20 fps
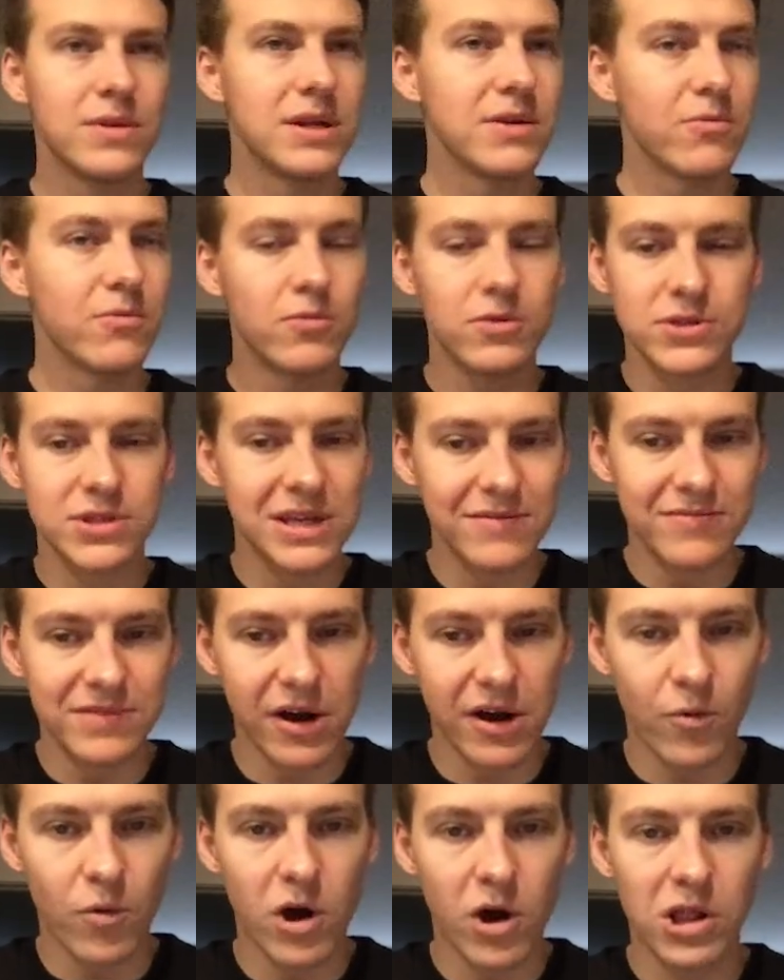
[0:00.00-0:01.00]
we'll see if
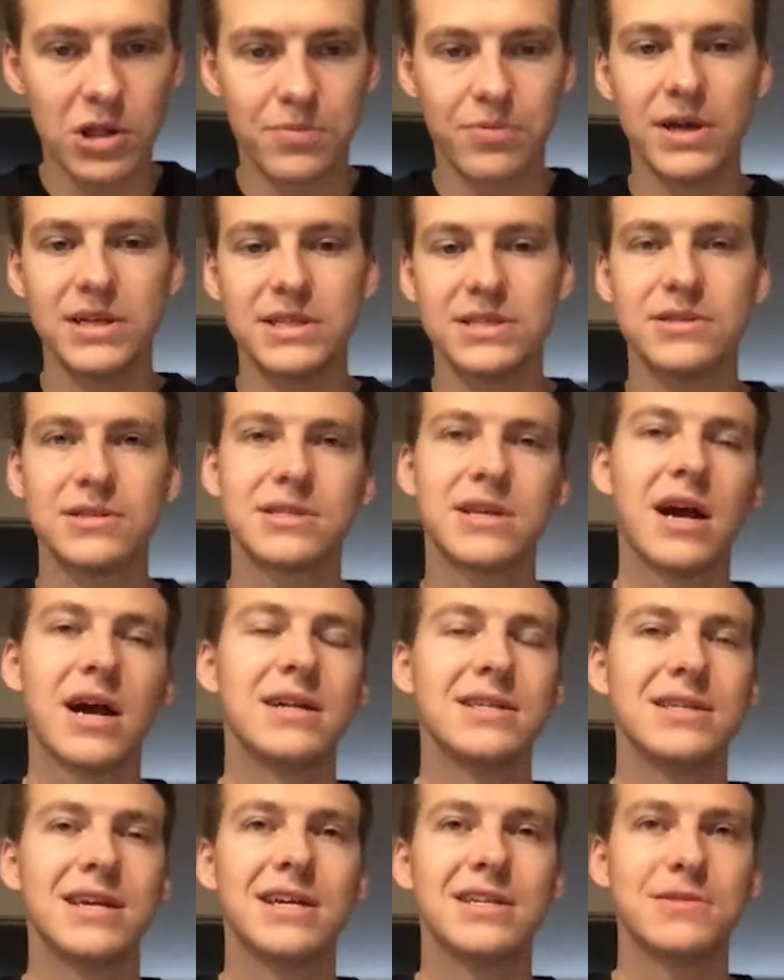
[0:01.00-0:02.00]
Darren Waller plays in this
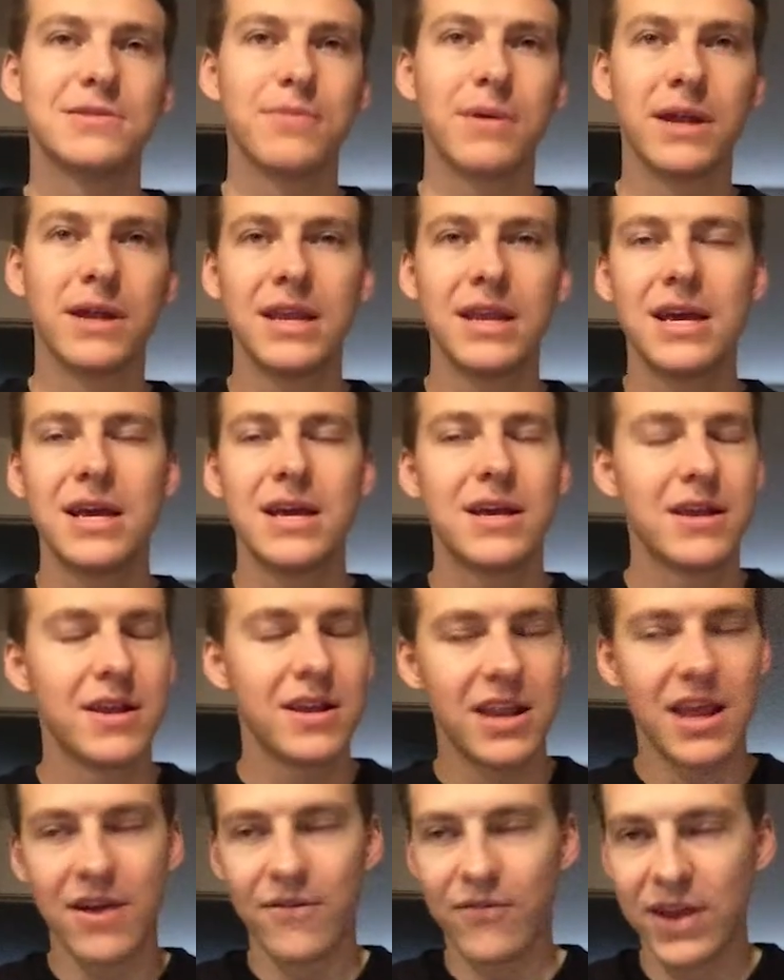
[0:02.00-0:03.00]
contest, but
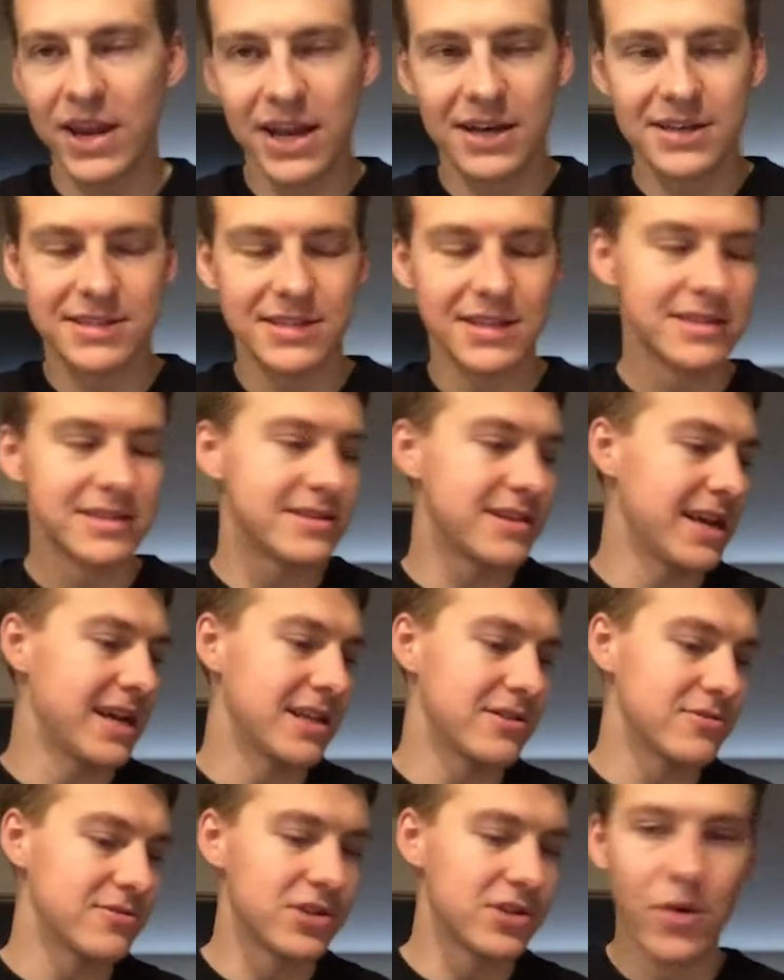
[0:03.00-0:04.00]
if he doesn't and
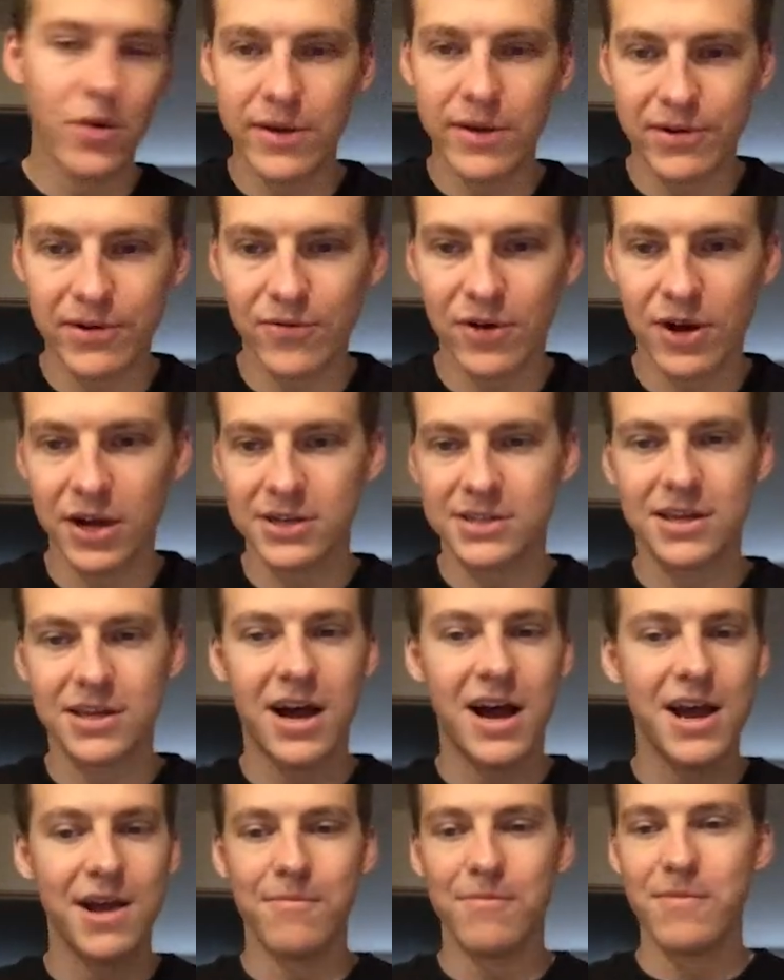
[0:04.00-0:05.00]
there's no Henry Ruggs,
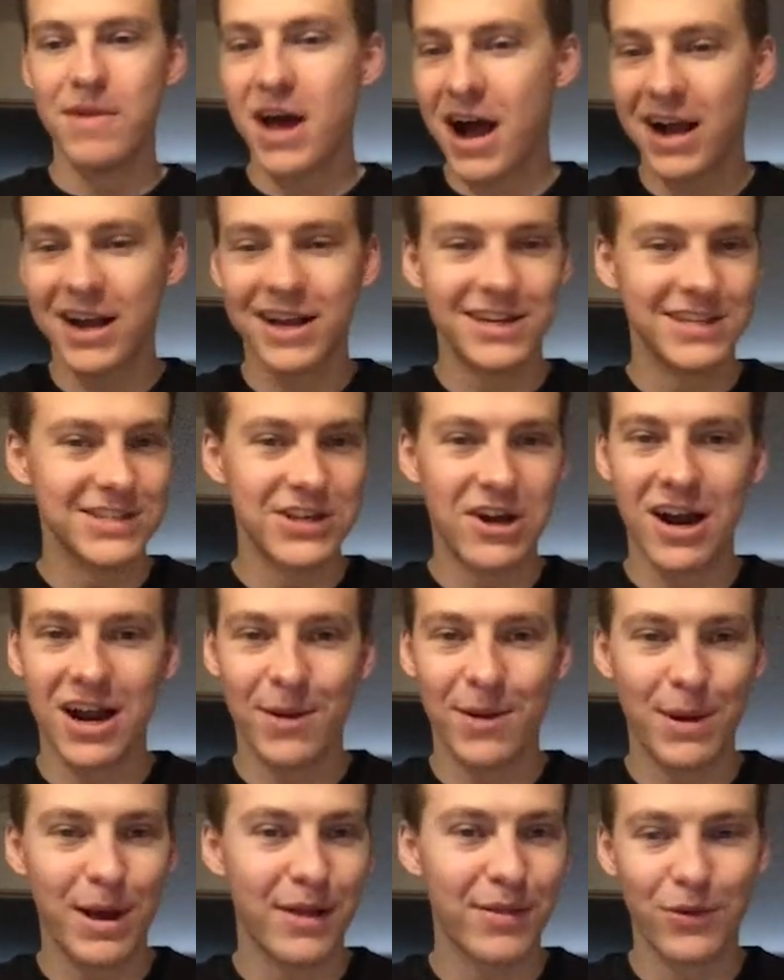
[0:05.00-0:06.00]
I am not going to talk
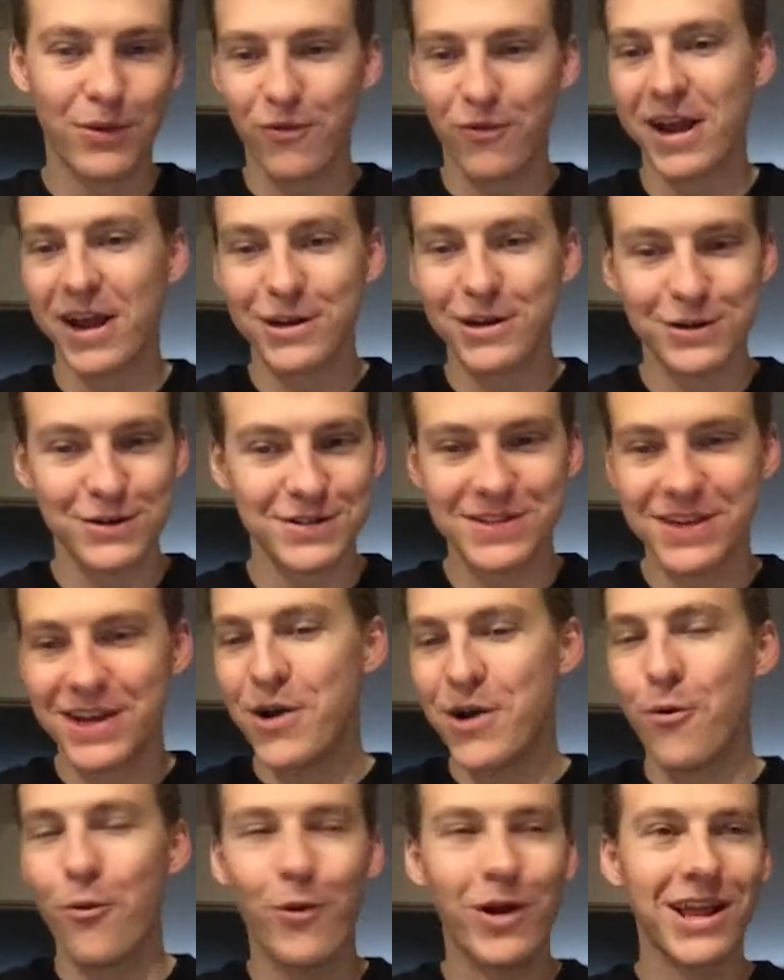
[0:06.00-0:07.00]
about the Raiders
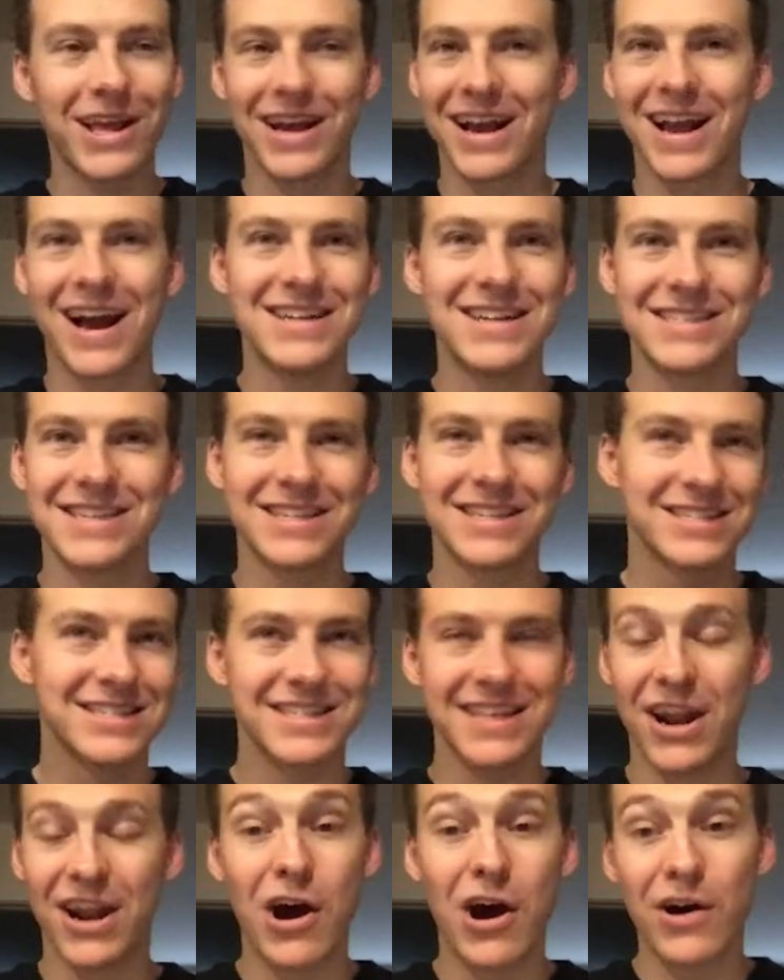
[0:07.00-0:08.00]
winning a contest because
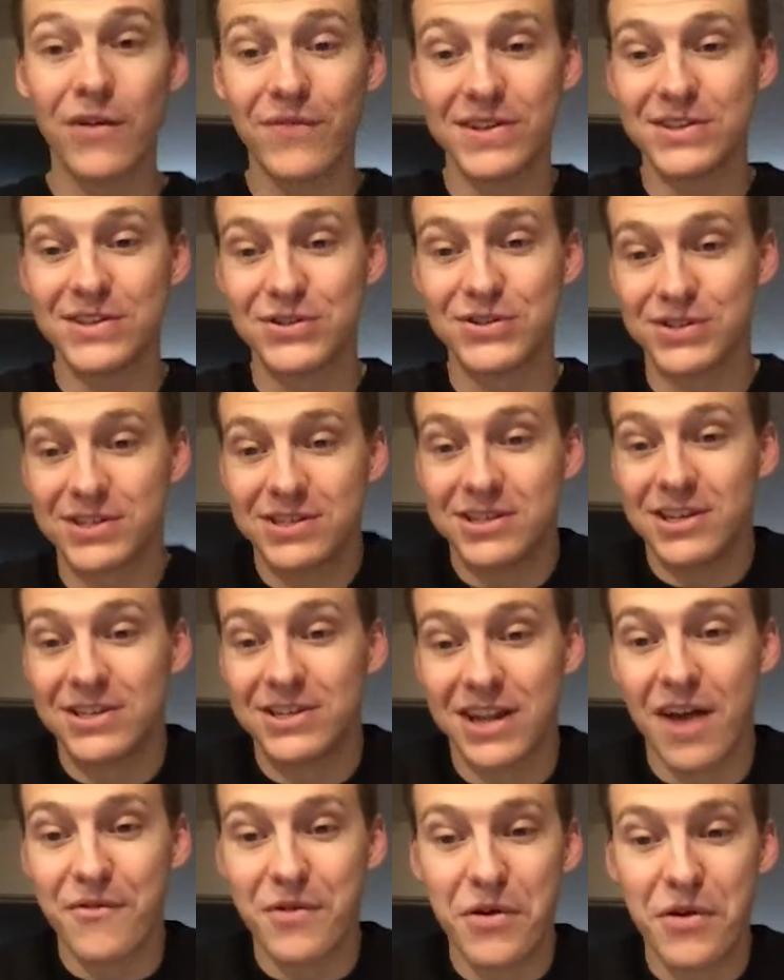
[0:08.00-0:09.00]
that offense just doesn't
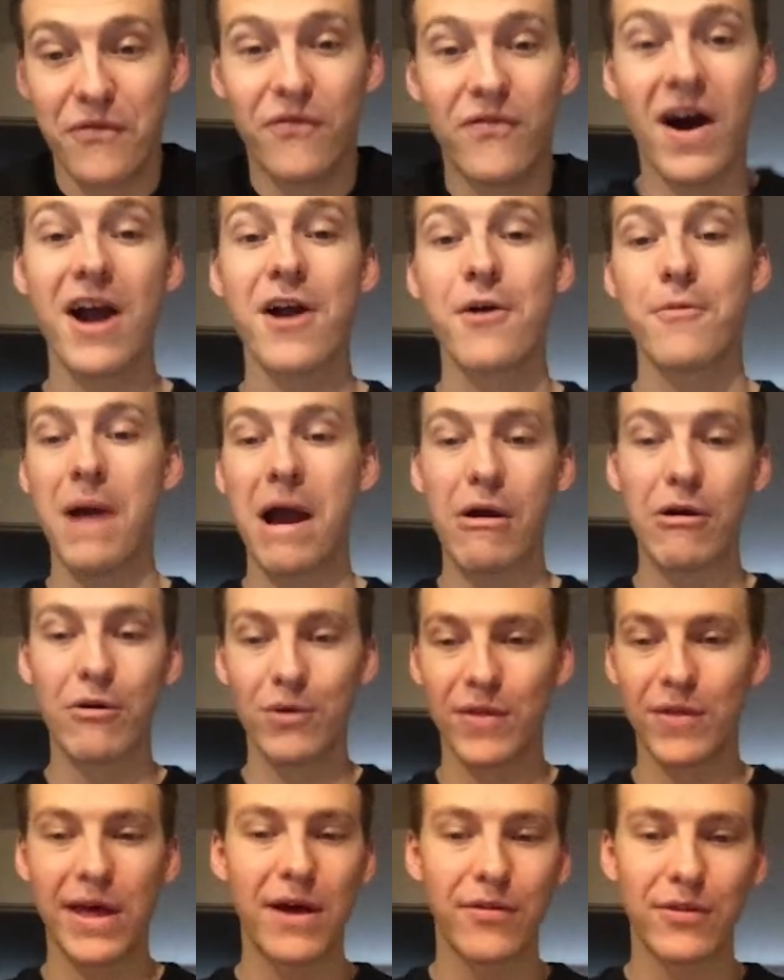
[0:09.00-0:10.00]
have enough firepower
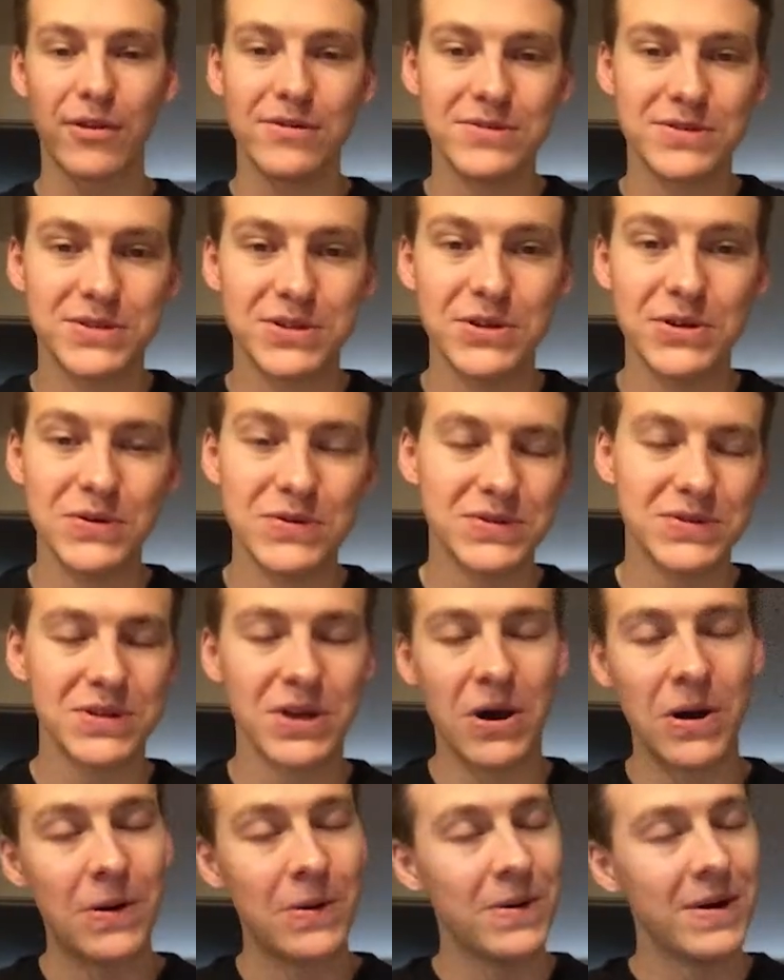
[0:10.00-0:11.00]
without those two.
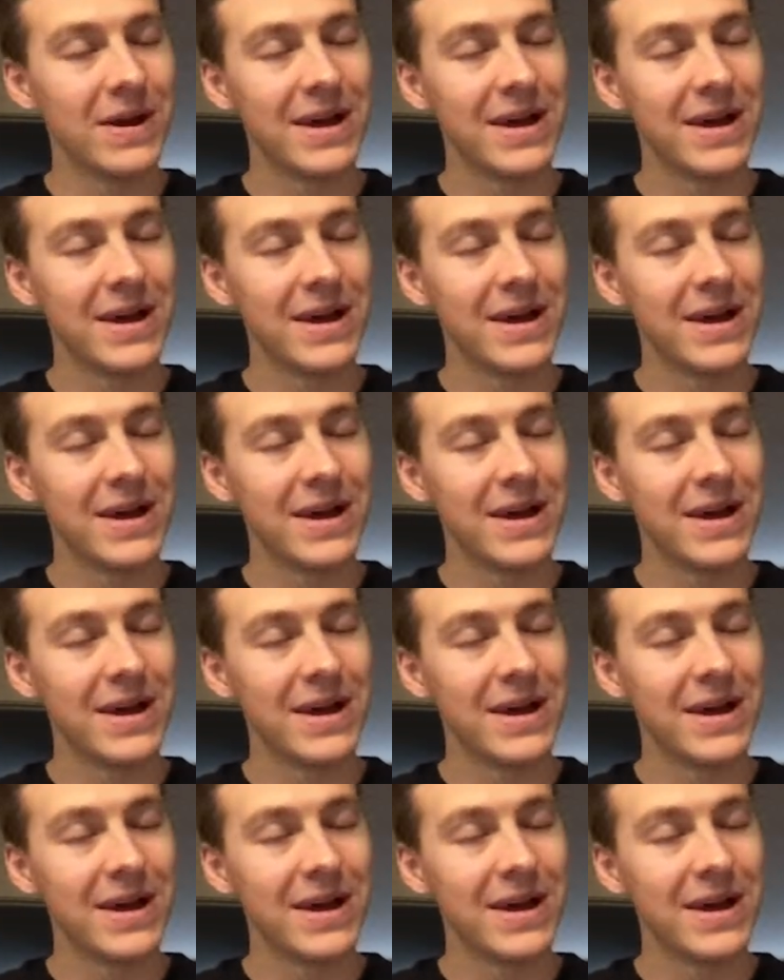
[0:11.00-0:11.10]
So